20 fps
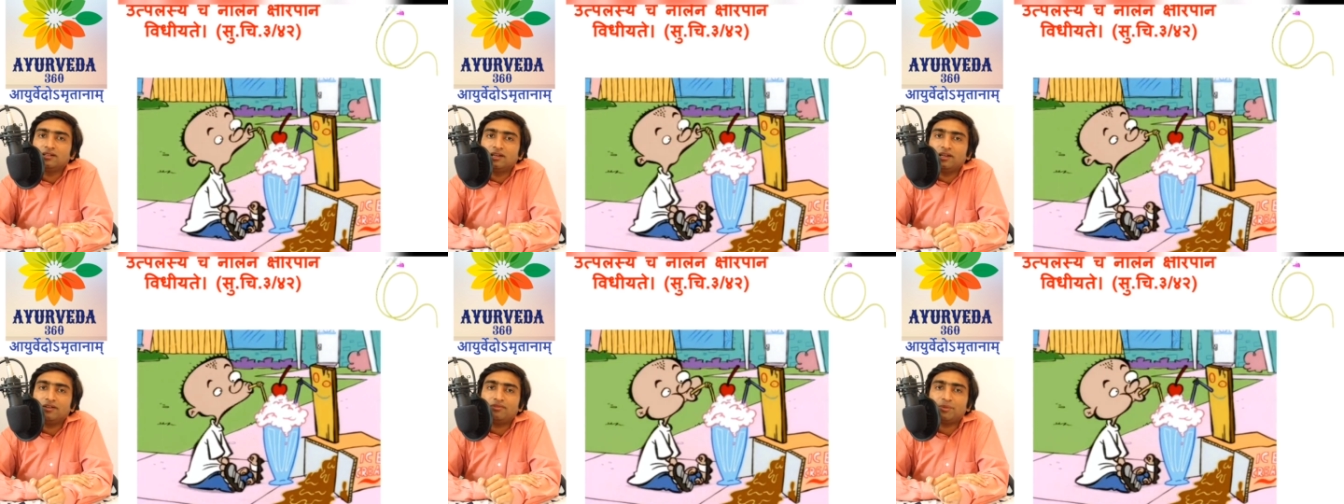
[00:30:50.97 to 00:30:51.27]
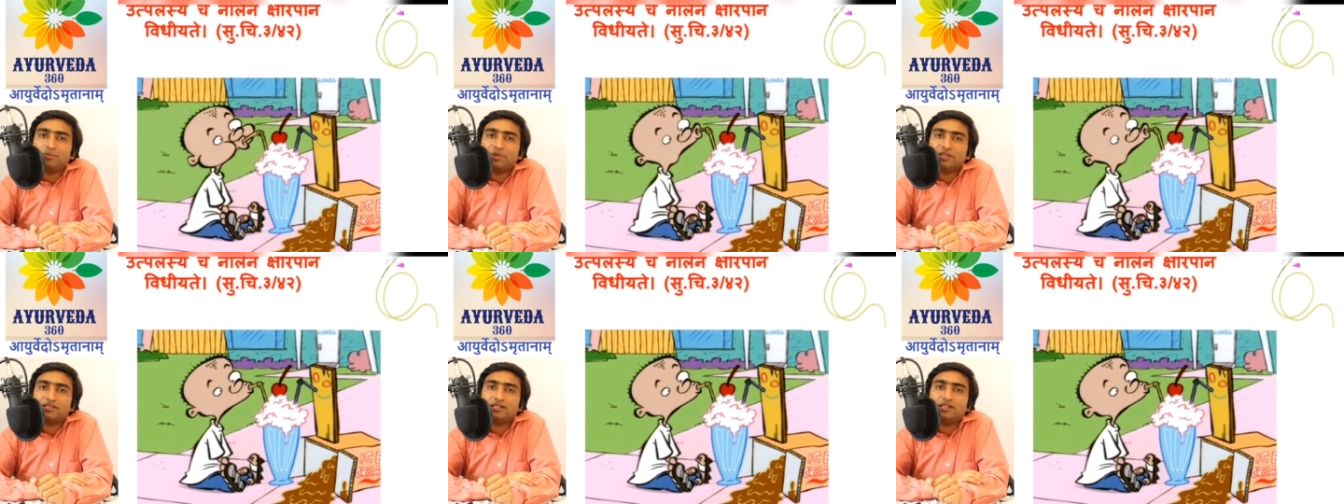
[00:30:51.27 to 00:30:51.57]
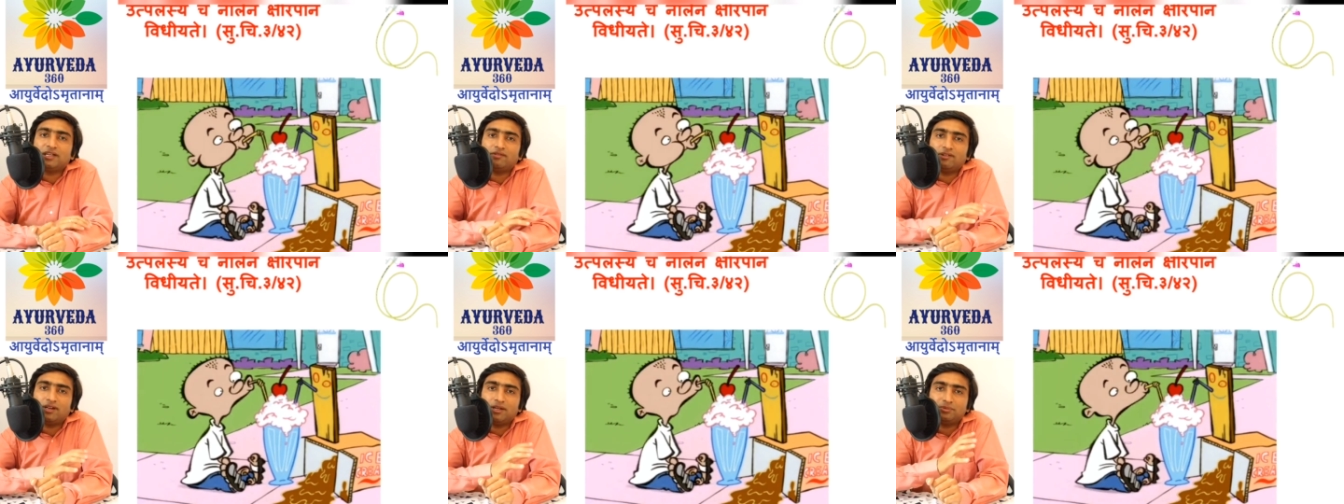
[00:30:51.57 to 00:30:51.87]
If a
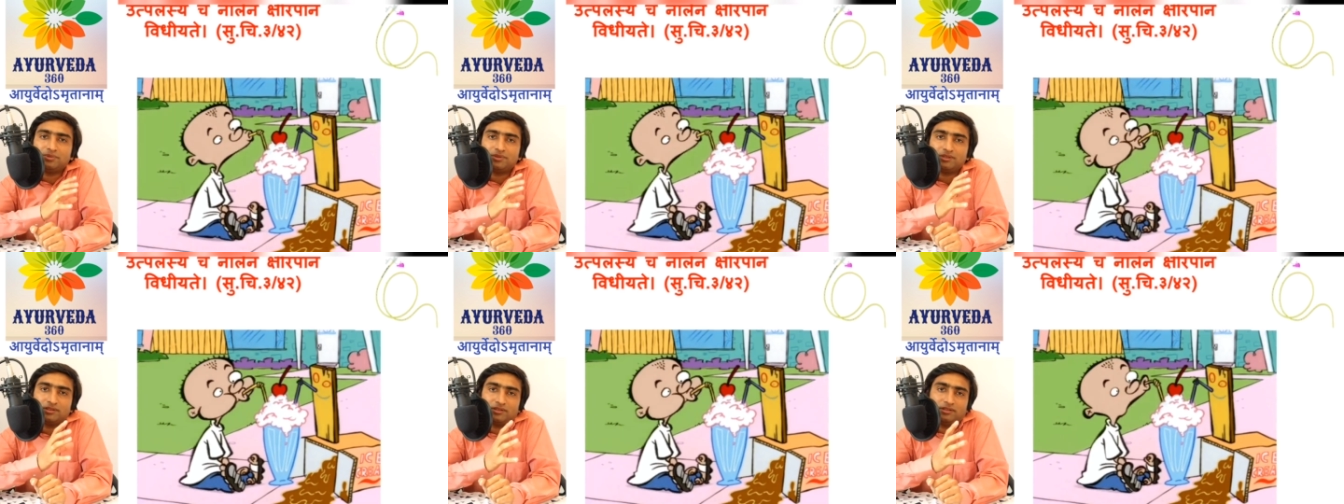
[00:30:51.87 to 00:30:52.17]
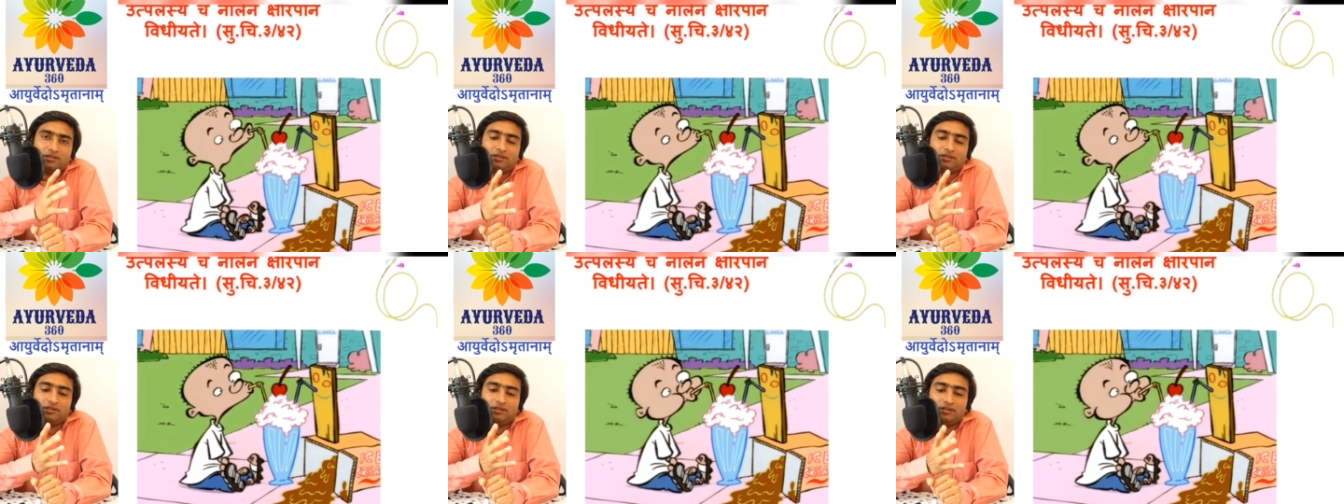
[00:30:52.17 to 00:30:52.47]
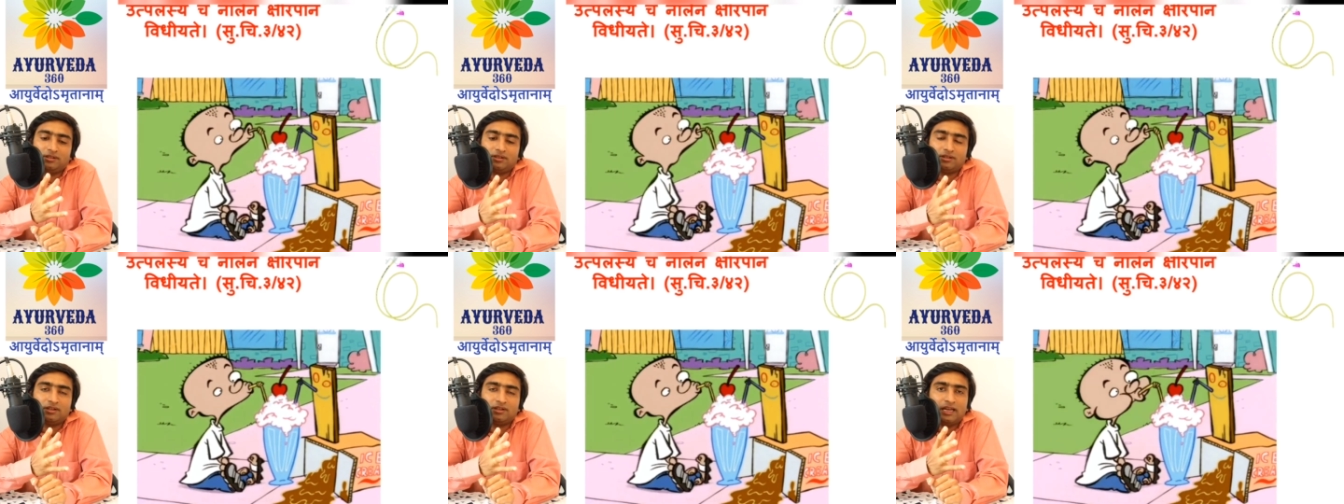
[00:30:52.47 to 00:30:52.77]
person develops
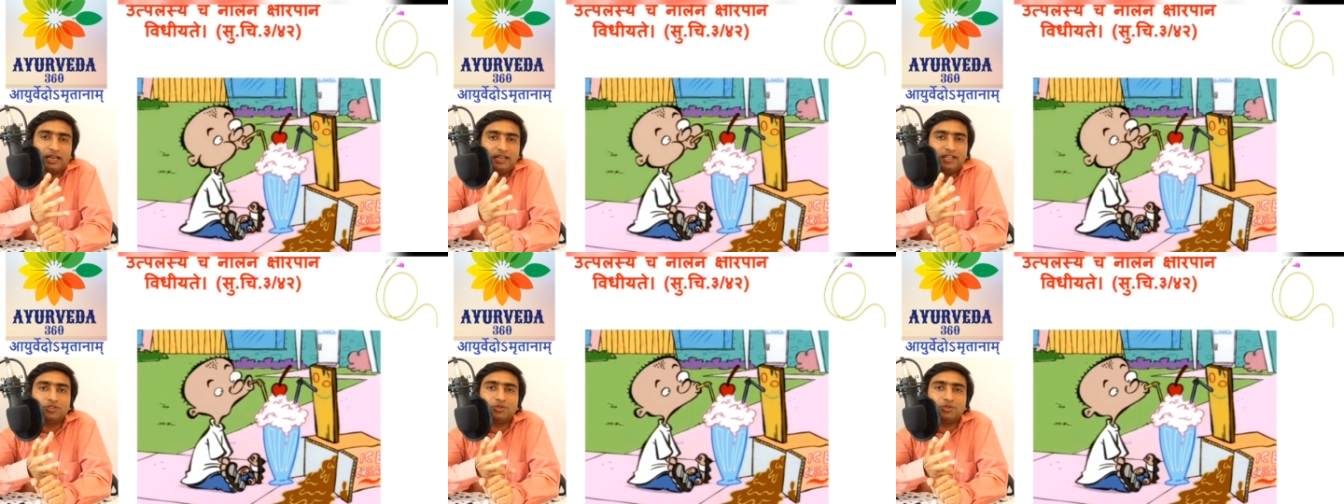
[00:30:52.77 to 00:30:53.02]
an